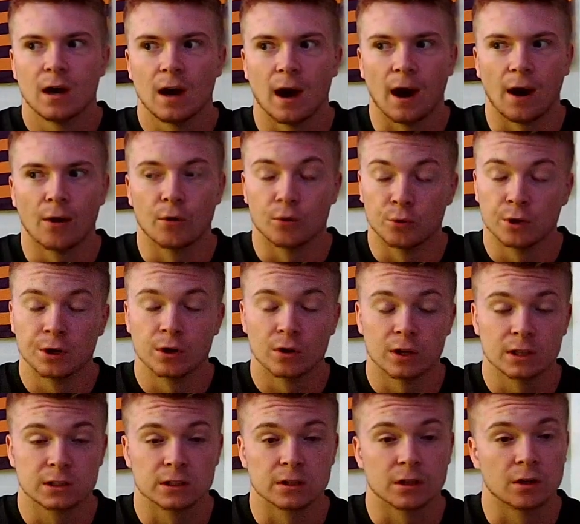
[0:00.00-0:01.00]
I would
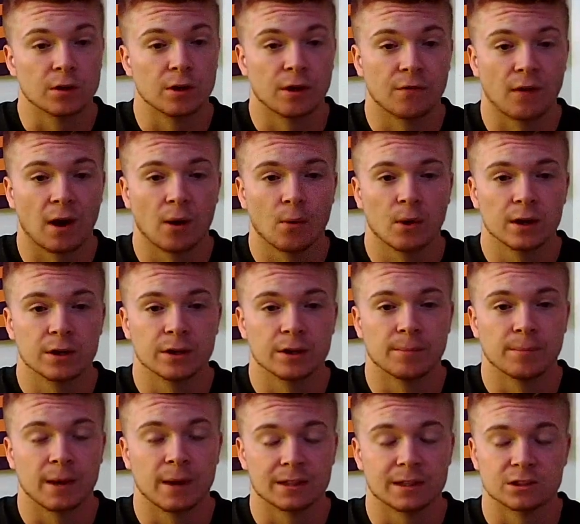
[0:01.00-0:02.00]
realistically, if I wanted to
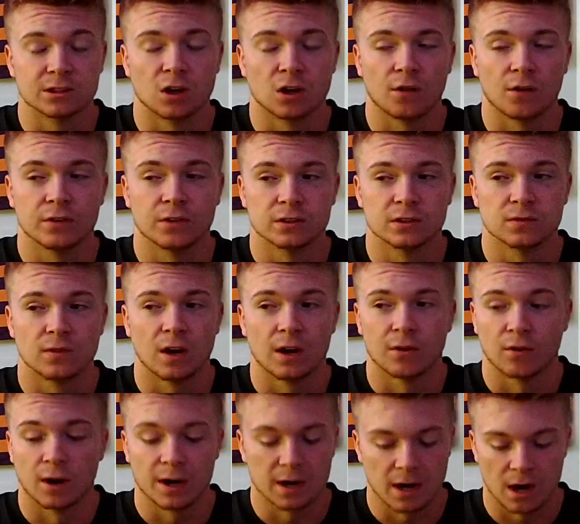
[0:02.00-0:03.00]
make this offensive line
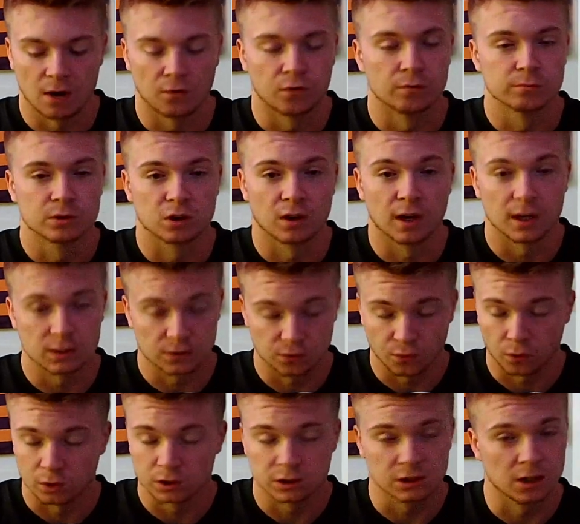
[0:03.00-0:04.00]
right now from scratch
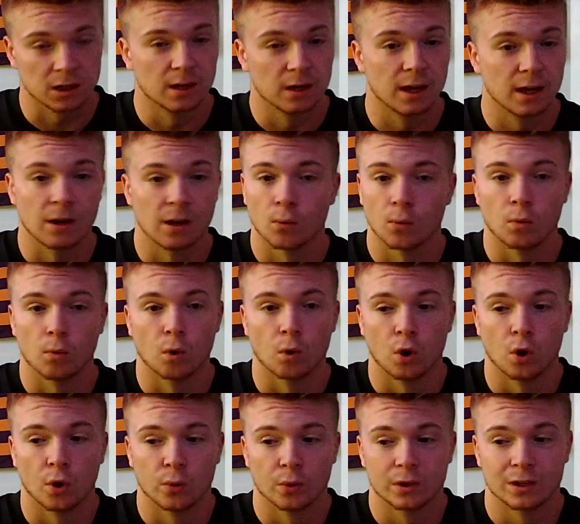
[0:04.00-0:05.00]
for Sunday and we're
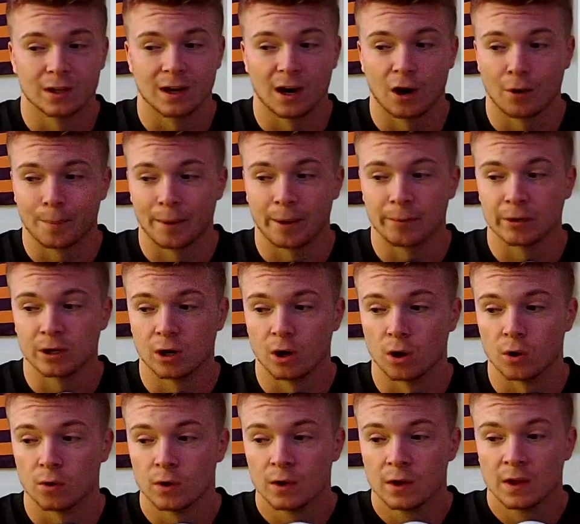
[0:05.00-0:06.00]
rolling with it, I would probably
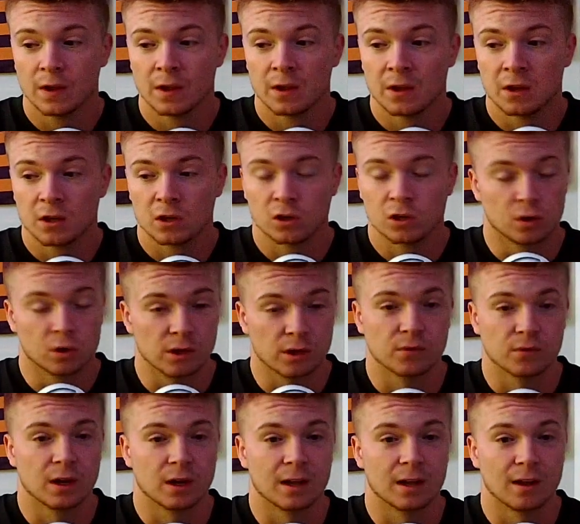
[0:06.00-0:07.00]
go
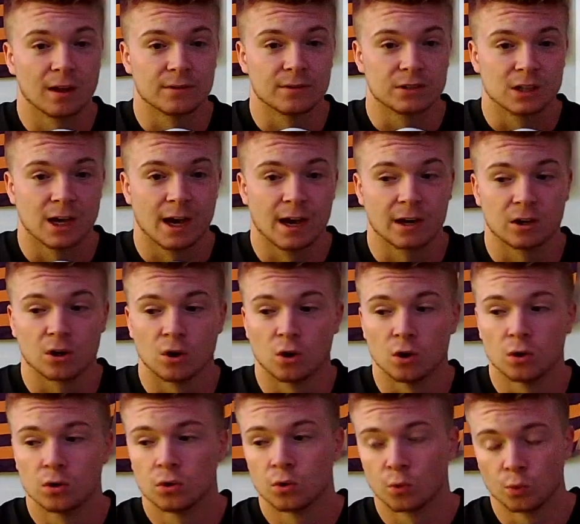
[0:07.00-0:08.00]
Cleveland at left
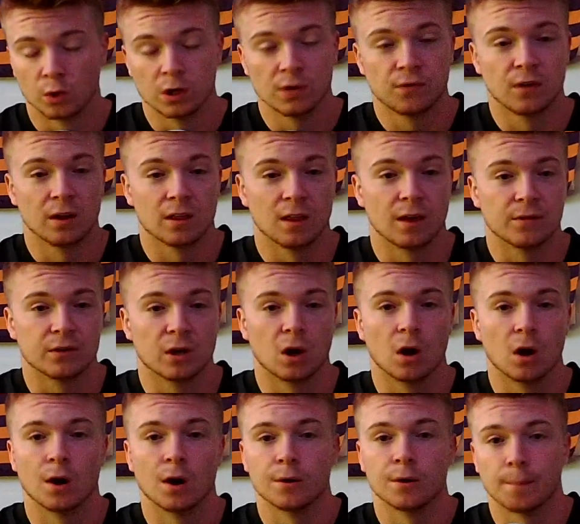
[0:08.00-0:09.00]
tackle, Reef at left
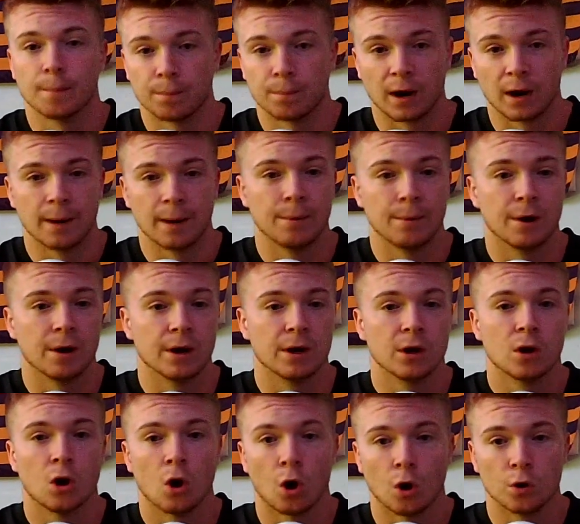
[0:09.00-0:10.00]
guard, Bradbury,
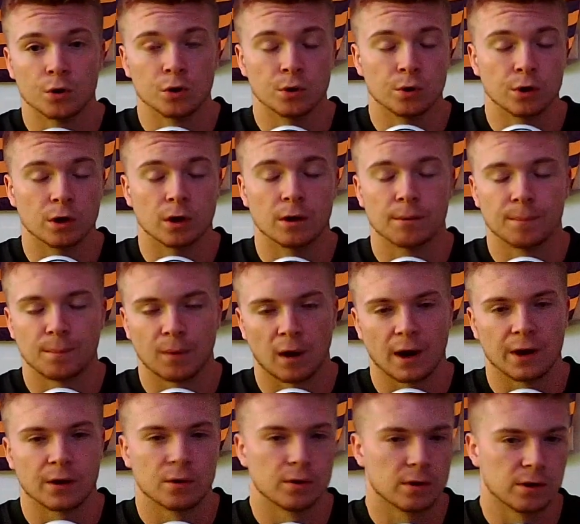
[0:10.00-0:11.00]
Ole Udah,
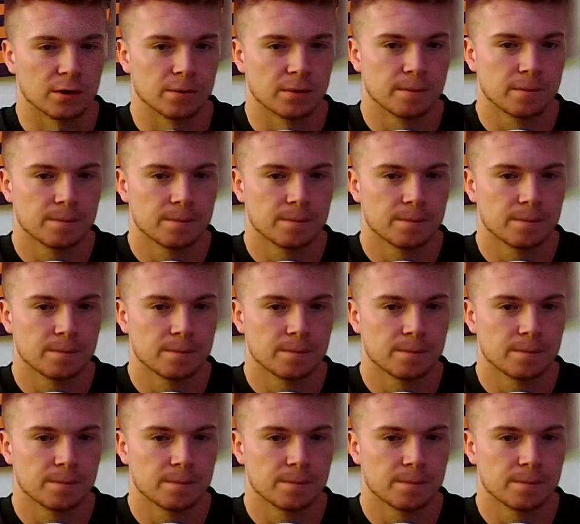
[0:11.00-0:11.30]
Brian O'Neill.